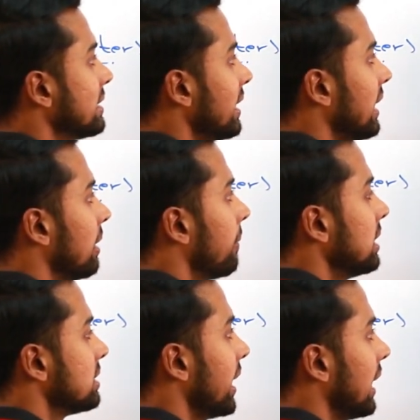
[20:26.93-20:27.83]
SAT,
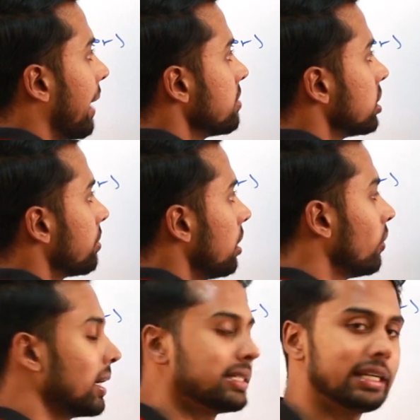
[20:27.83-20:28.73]
by state administrative tribunal,
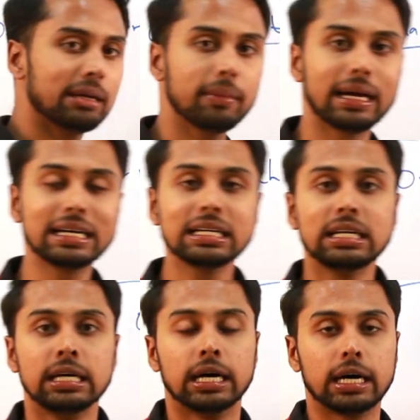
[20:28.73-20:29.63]
you can set up
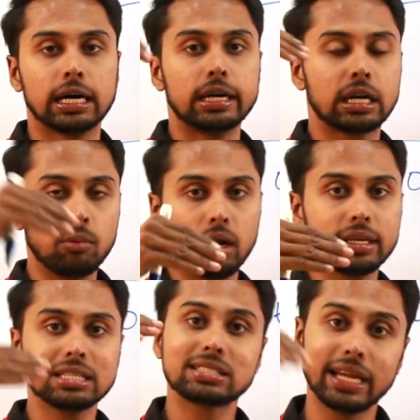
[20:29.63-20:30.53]
a tribunal
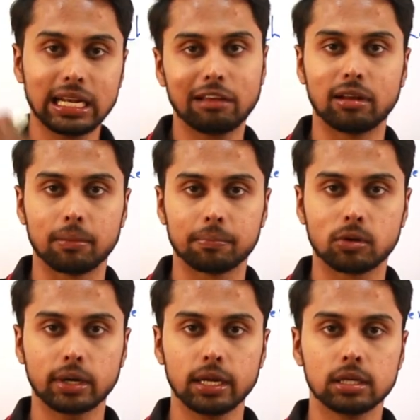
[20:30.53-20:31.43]
at the state level.
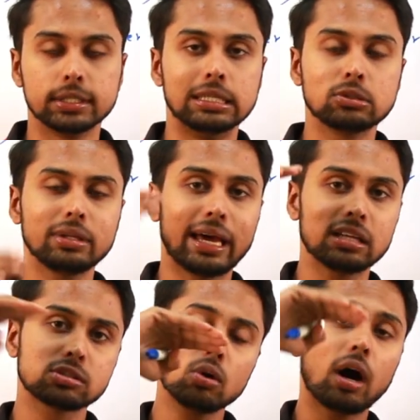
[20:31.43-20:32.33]
Okay, so there
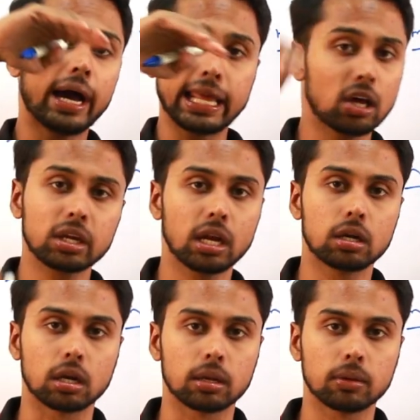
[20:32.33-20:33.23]
is no hierarchy
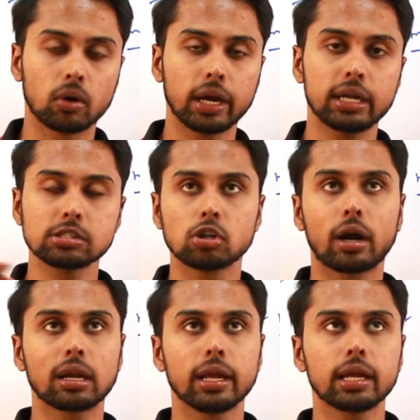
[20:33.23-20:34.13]
in there. Okay, it is
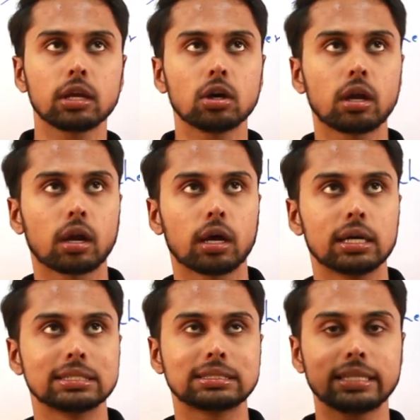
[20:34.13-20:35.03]
not like your
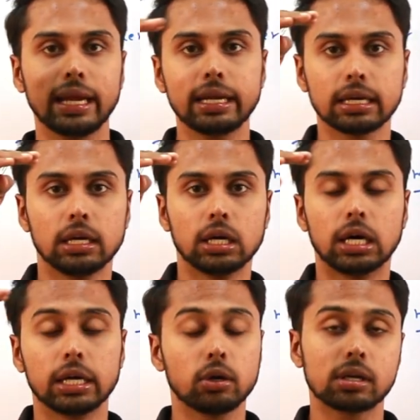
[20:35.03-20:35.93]

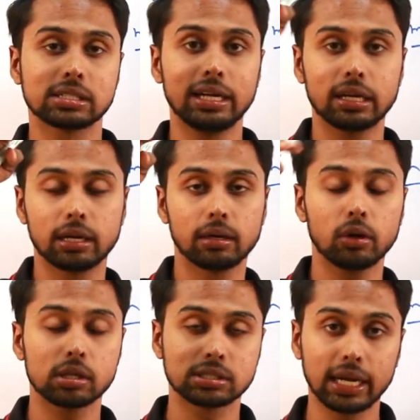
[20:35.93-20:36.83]
your
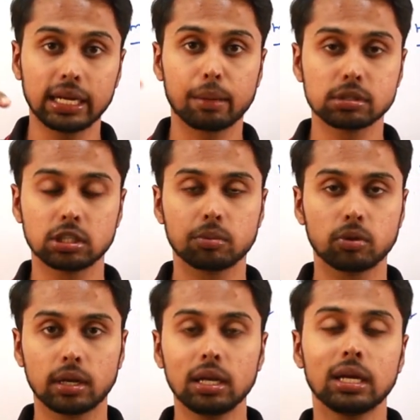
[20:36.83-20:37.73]
state administrative
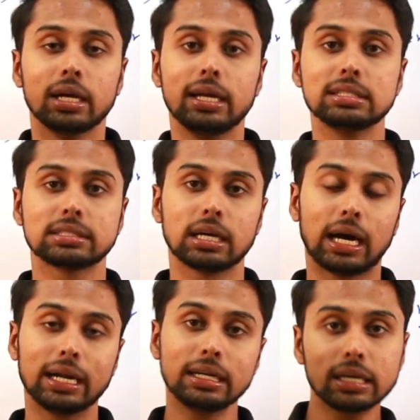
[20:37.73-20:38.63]
tribunal is
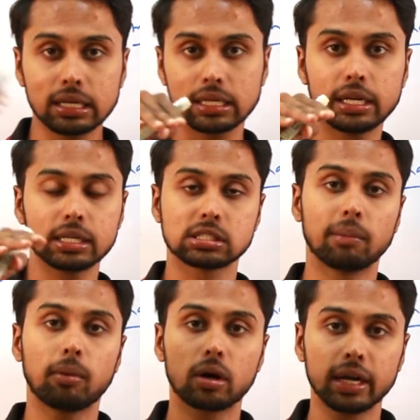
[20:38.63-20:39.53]

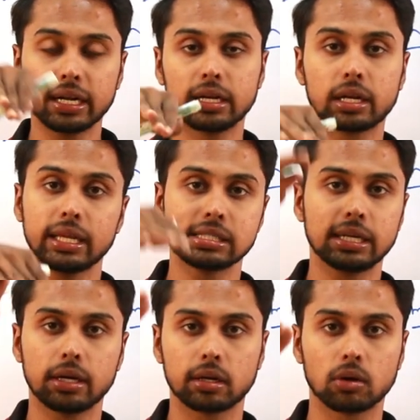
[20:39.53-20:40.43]
subordinate under the
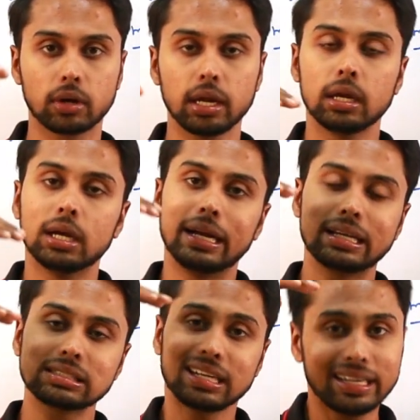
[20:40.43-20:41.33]
SAT interval. Okay,
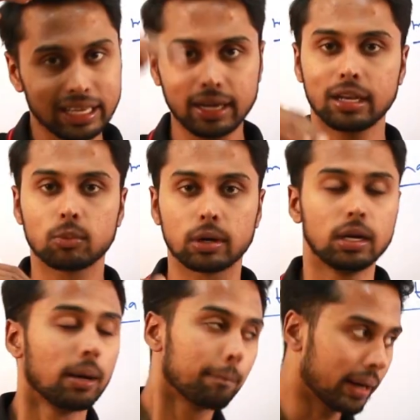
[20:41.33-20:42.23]
it is an integrated one.
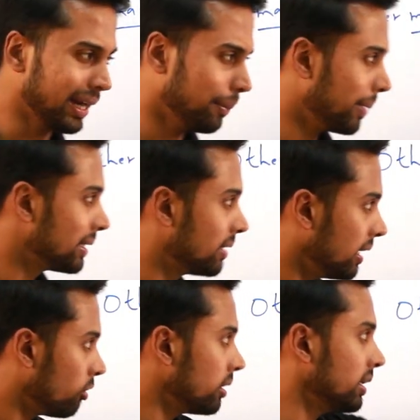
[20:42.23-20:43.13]
But by
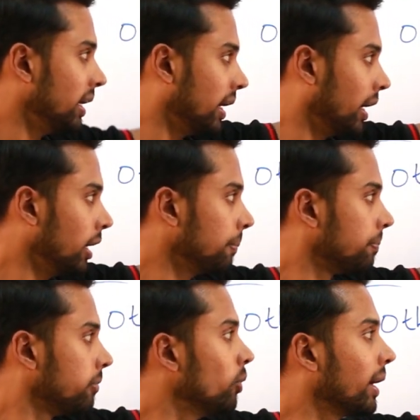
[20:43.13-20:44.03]
323A,
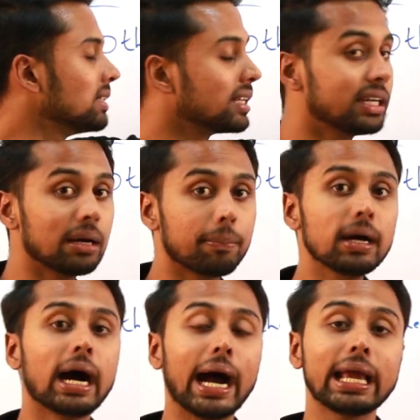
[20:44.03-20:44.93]
you can set up
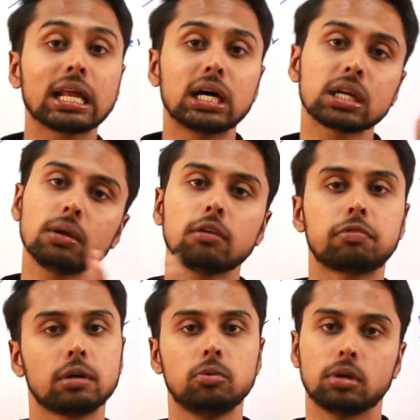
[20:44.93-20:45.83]
a hierarchy
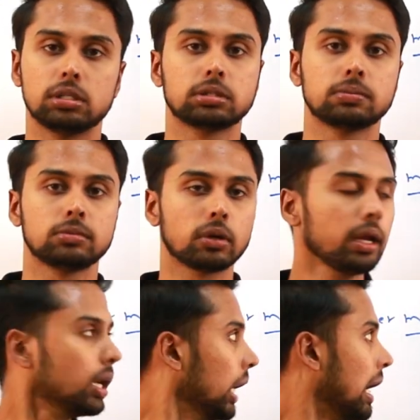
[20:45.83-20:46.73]
of tribunals.
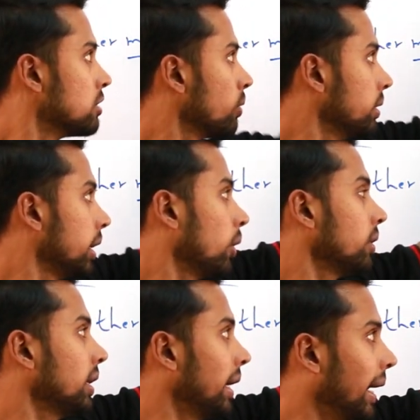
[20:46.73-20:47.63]
Okay, so in
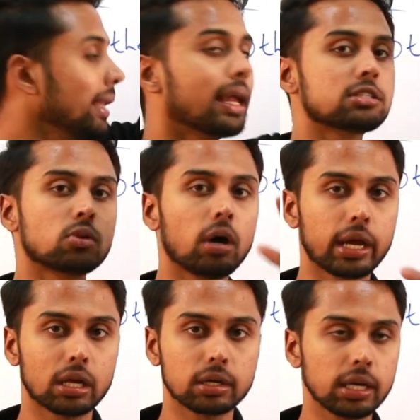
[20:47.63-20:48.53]
323A, there is no
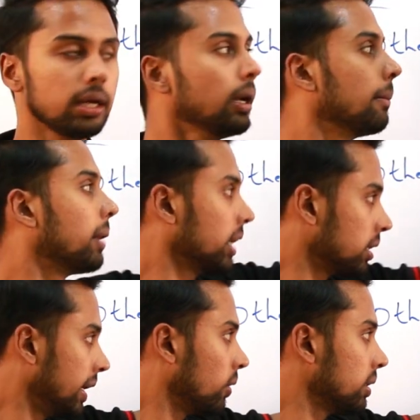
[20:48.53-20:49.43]
hierarchy, but
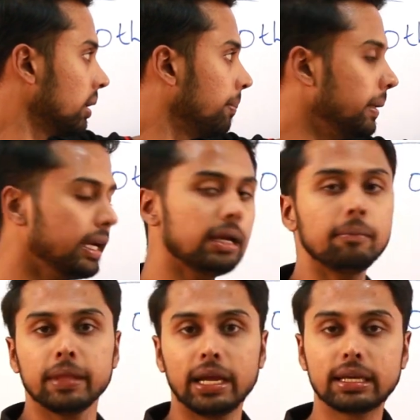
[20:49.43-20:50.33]
in
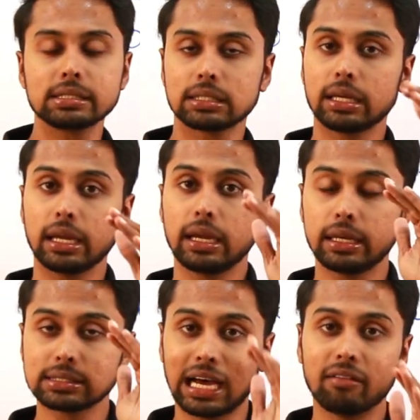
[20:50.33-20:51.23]
323B,
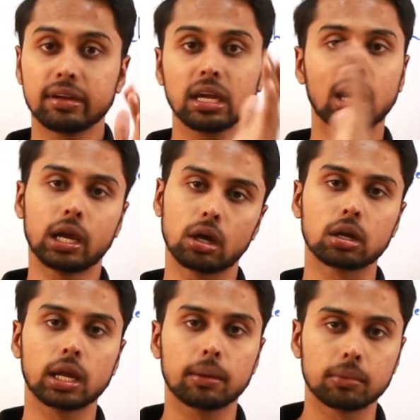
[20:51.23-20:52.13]
it is having a
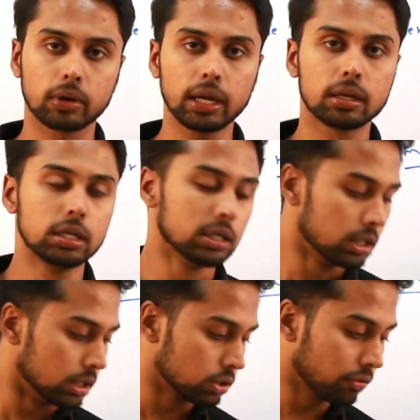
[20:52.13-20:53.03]
hierarchy. Okay,
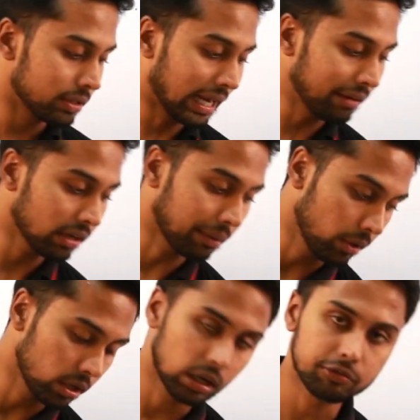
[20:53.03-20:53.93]
so with that, we are
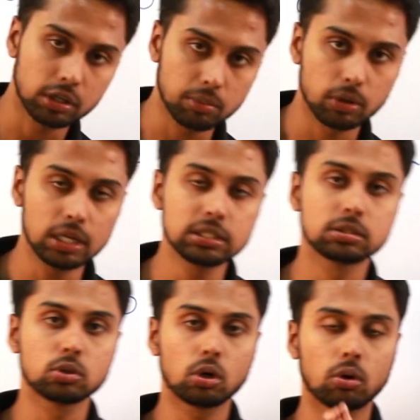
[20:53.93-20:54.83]
coming to the end of the
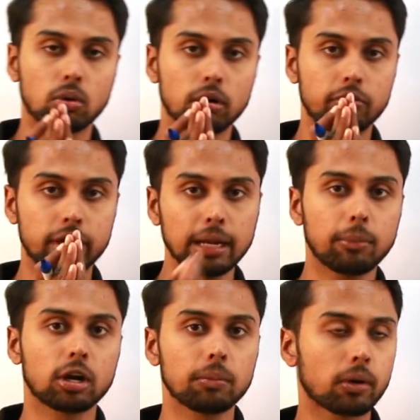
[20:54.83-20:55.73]
tribunals. So a very
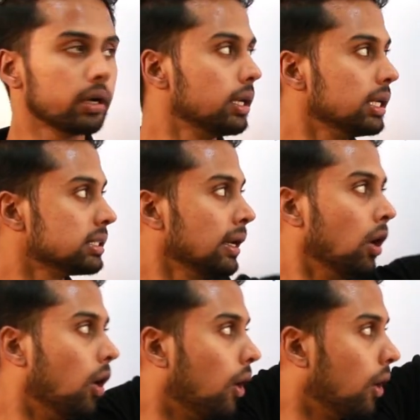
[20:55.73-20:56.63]
important point is,
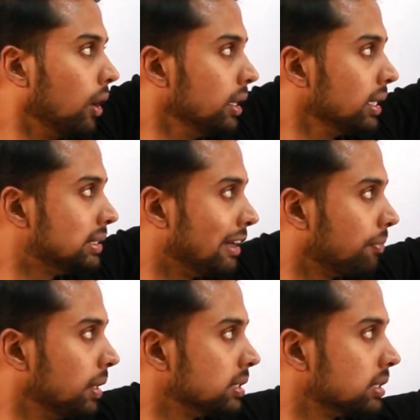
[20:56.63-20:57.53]
all the
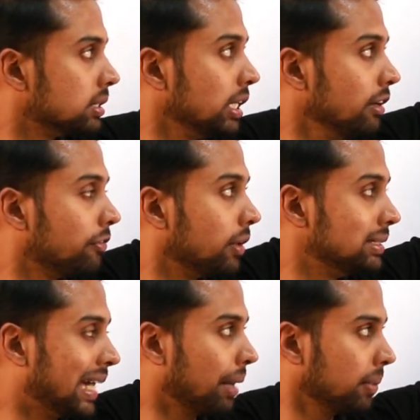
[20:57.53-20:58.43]

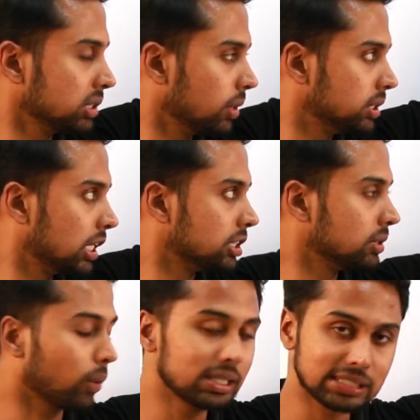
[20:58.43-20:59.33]
chairperson,
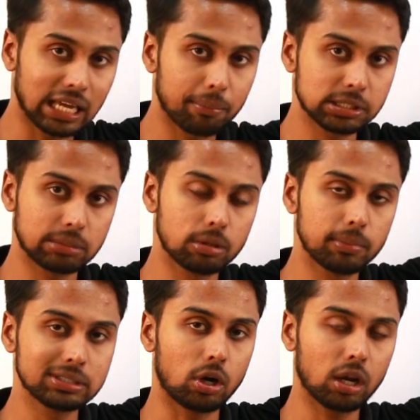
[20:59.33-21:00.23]
vice chairperson
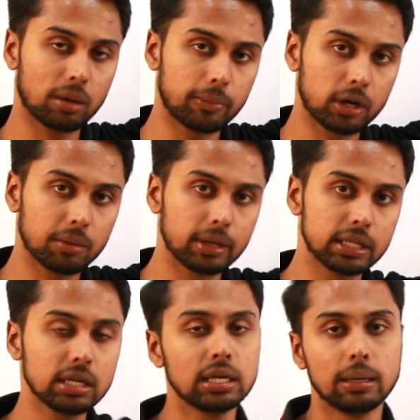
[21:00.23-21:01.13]
members all are appointed by
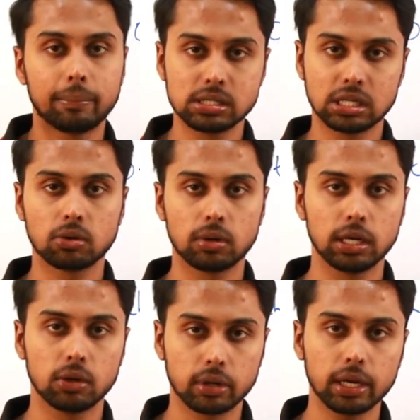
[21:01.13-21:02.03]
the president
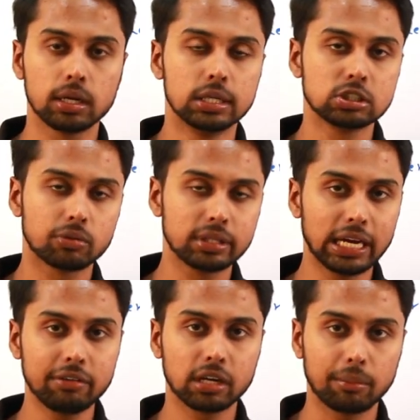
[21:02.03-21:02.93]
only. Okay, so with
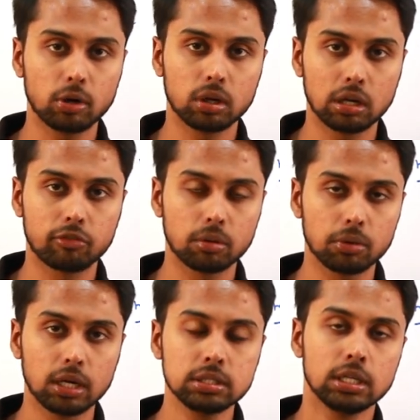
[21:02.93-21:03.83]
that, we are coming to the end of
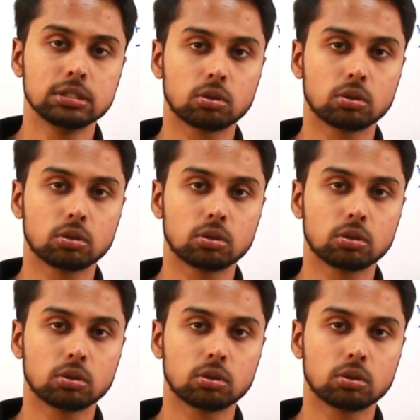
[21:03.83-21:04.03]
tribunals.